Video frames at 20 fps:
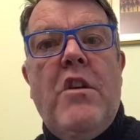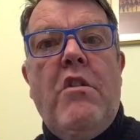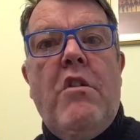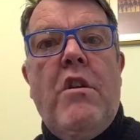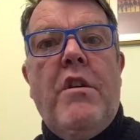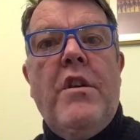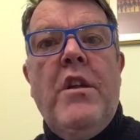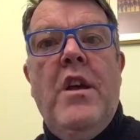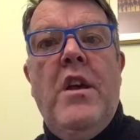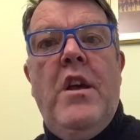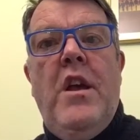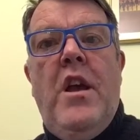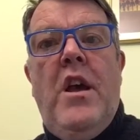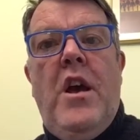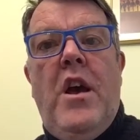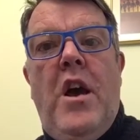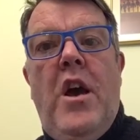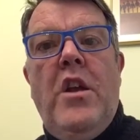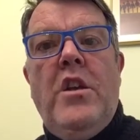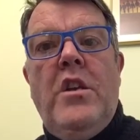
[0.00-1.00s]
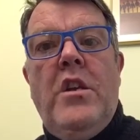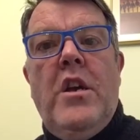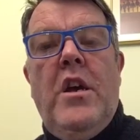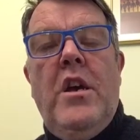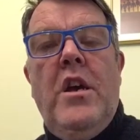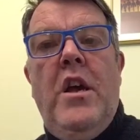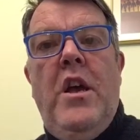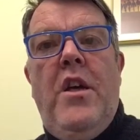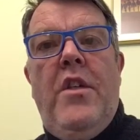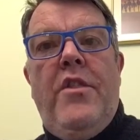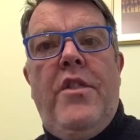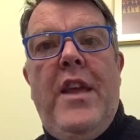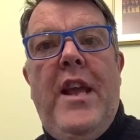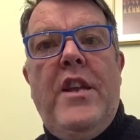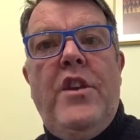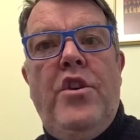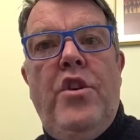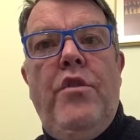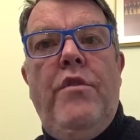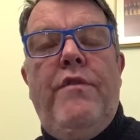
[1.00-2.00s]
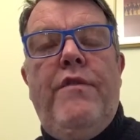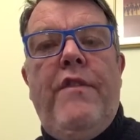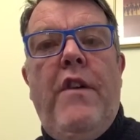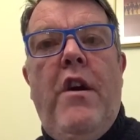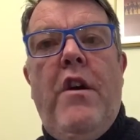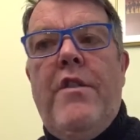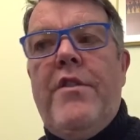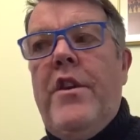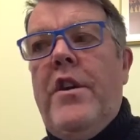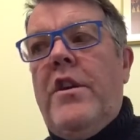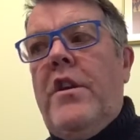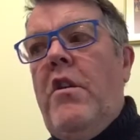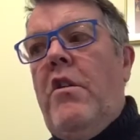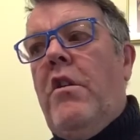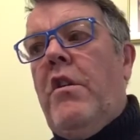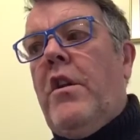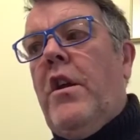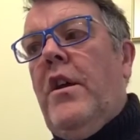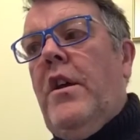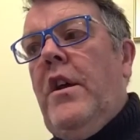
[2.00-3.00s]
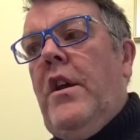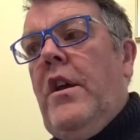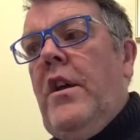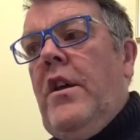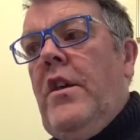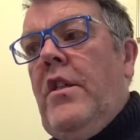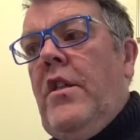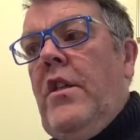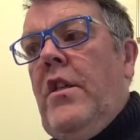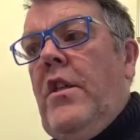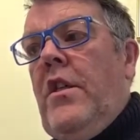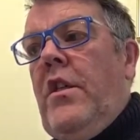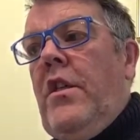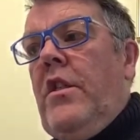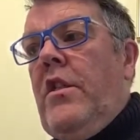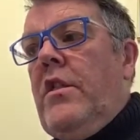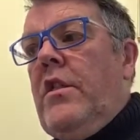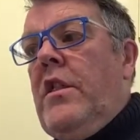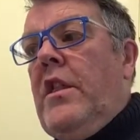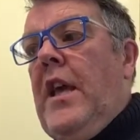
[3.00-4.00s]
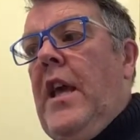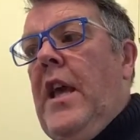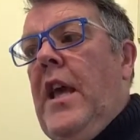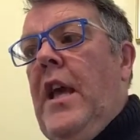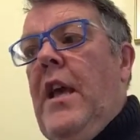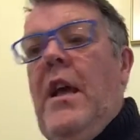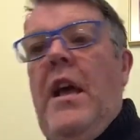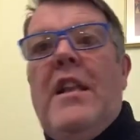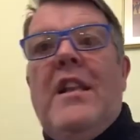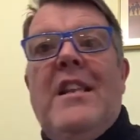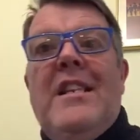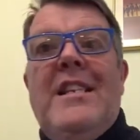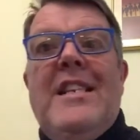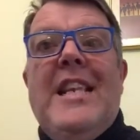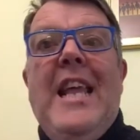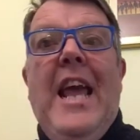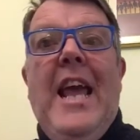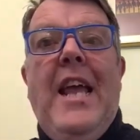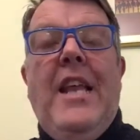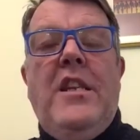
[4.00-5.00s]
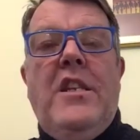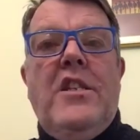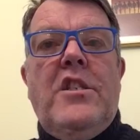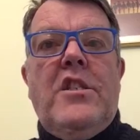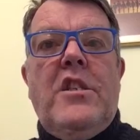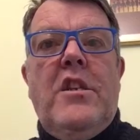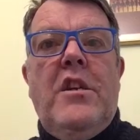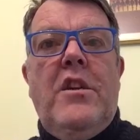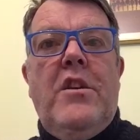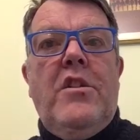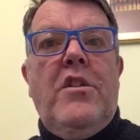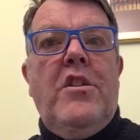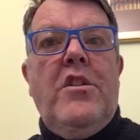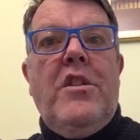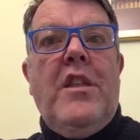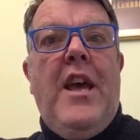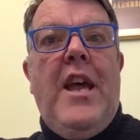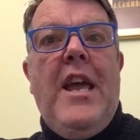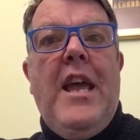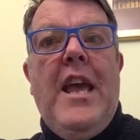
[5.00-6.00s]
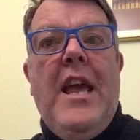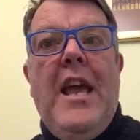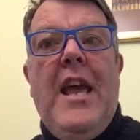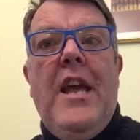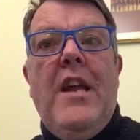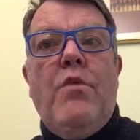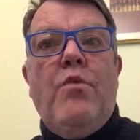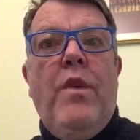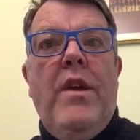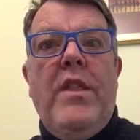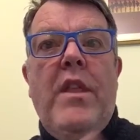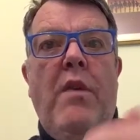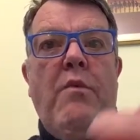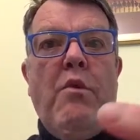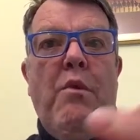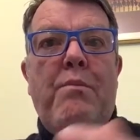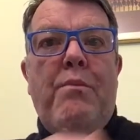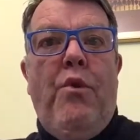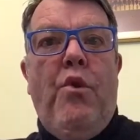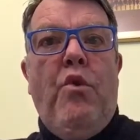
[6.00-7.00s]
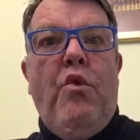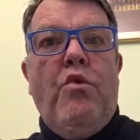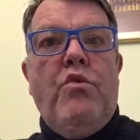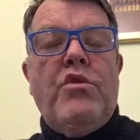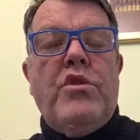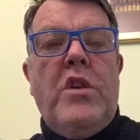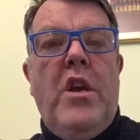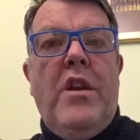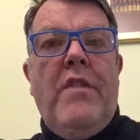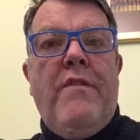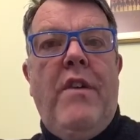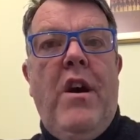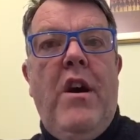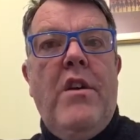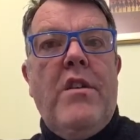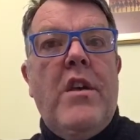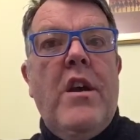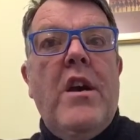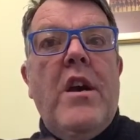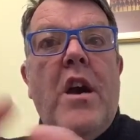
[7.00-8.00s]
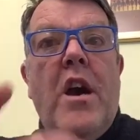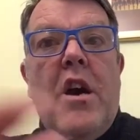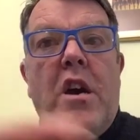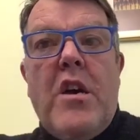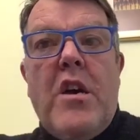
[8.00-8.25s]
on under their new Father God. Their debts that they had when they were Paul, son of Arthur, are